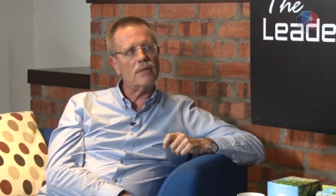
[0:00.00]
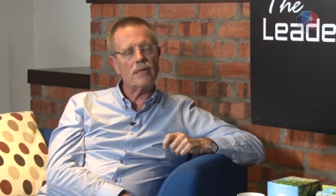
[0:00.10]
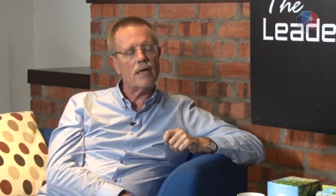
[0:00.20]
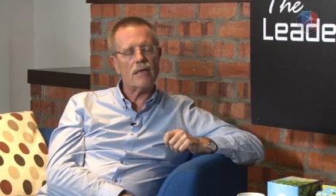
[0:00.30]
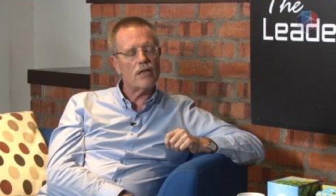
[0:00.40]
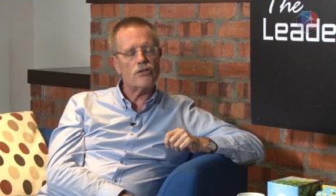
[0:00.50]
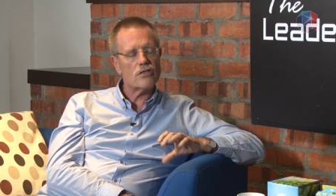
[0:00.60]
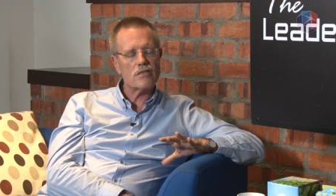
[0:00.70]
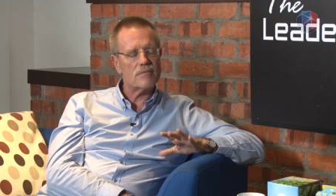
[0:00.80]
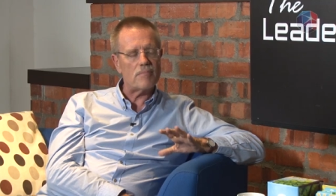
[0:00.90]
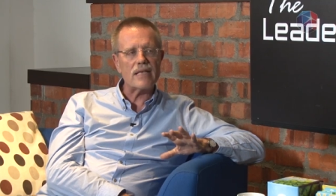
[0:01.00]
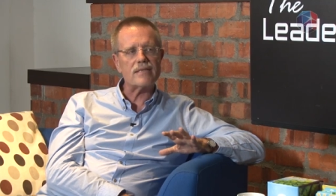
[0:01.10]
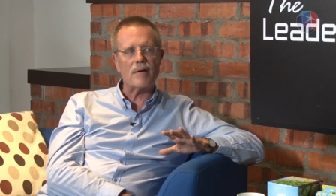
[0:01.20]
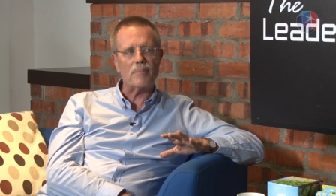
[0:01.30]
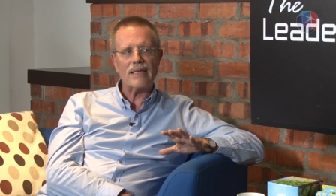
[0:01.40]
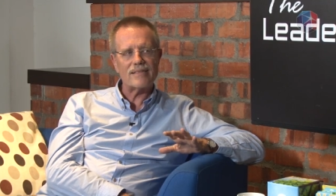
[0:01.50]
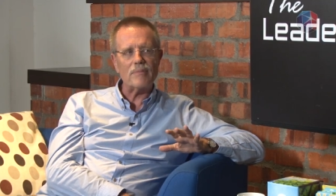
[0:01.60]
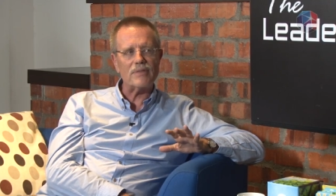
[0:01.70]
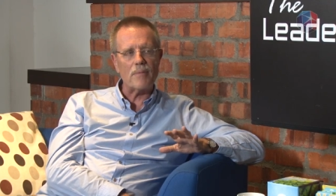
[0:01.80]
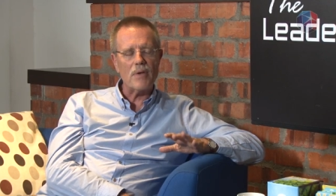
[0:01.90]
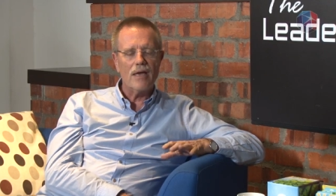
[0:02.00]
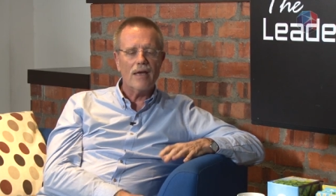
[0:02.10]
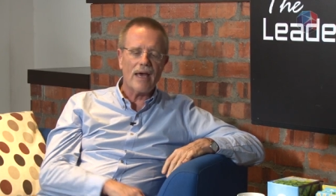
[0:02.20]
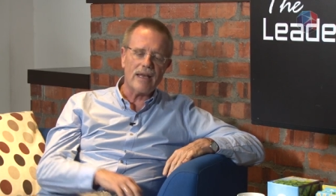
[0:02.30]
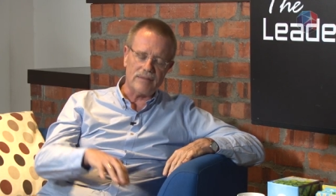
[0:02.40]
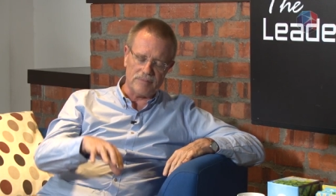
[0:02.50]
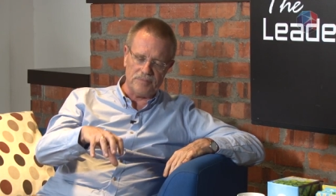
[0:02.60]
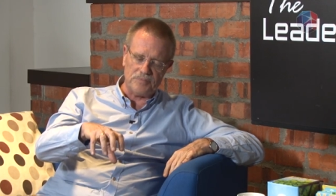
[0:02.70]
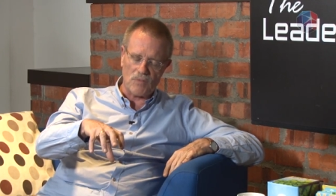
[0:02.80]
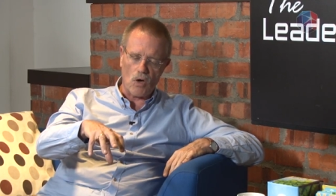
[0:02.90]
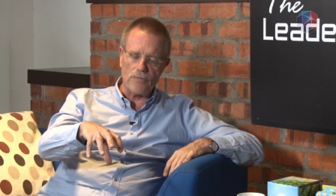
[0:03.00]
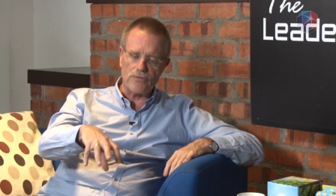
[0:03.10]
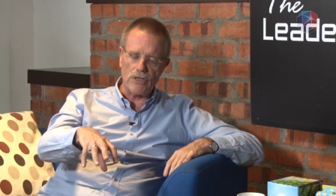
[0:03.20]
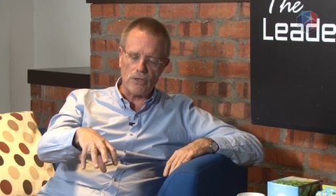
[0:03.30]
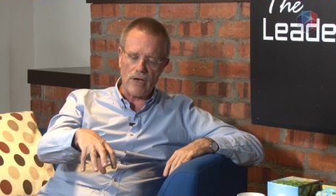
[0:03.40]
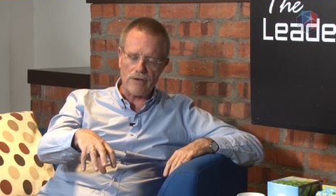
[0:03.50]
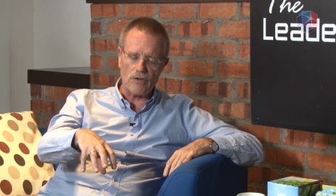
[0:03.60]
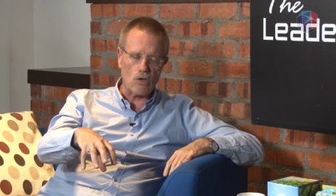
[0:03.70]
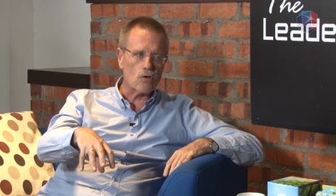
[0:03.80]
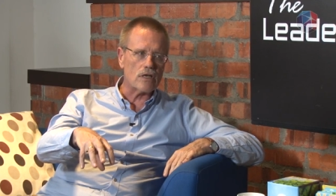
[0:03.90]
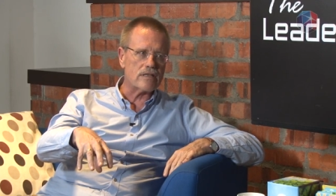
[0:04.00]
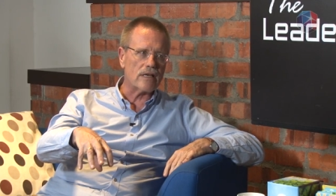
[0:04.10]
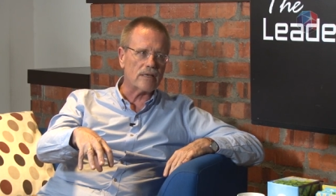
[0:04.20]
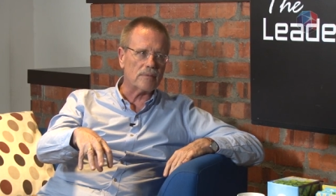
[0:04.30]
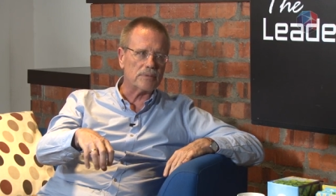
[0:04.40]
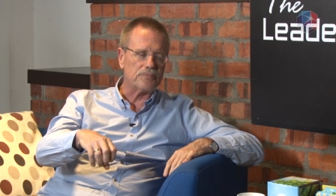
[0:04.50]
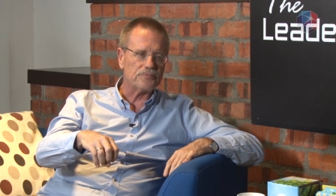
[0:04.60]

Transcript: Mm-hmm. They just mess up at some time. And hopefully you have a local setup,